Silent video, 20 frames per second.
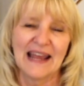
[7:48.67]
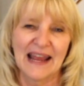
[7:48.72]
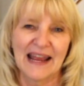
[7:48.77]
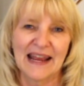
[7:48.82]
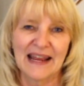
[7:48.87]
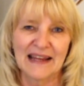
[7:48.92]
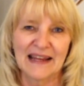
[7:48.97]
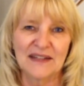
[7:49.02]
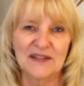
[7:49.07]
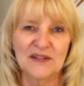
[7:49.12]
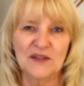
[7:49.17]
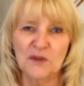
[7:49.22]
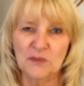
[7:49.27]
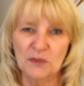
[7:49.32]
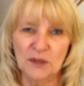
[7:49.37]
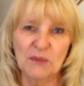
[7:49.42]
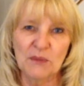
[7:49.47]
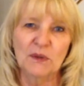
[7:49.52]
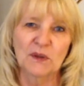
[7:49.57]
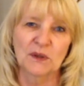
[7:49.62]
And the
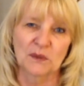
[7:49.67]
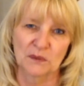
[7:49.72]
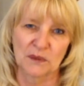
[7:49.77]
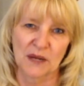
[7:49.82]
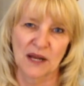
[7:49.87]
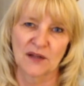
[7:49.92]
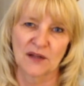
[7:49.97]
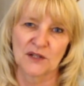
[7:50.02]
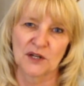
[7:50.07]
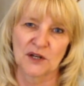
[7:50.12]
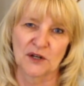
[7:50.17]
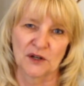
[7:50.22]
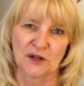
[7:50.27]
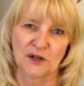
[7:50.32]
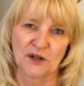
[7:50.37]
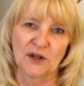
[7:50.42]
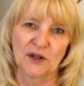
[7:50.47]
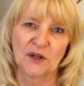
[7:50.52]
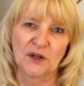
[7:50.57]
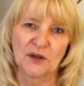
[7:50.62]
people around
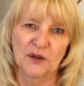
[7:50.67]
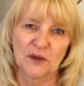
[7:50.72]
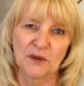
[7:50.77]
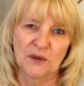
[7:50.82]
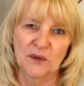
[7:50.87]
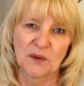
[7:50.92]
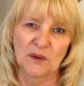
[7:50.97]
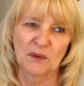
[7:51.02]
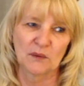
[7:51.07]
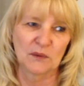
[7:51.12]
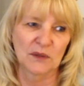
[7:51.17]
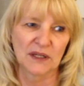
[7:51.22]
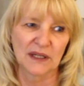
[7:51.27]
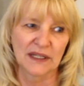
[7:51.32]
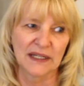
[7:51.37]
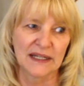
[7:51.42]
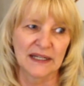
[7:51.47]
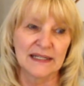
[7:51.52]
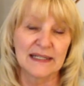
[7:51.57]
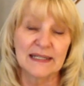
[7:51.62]
her who
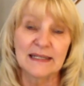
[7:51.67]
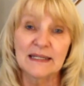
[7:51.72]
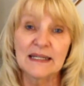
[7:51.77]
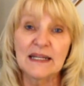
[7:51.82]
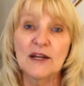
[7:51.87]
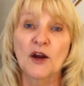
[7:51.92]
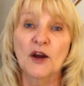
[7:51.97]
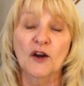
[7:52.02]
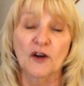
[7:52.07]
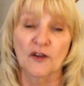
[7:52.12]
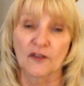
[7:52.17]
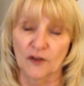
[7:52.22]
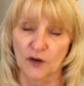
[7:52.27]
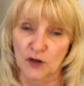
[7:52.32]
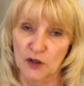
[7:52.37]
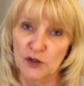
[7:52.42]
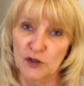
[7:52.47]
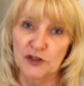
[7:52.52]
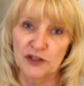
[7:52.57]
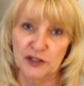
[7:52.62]
really see her for
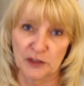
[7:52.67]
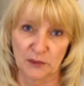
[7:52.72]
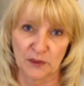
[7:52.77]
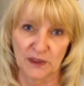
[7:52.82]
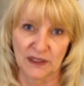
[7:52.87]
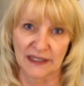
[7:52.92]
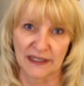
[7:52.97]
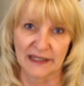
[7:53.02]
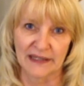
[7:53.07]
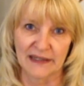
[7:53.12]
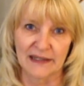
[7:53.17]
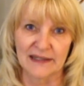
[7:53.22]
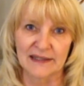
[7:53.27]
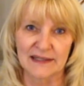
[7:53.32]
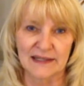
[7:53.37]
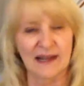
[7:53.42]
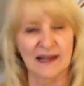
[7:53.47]
who she really is,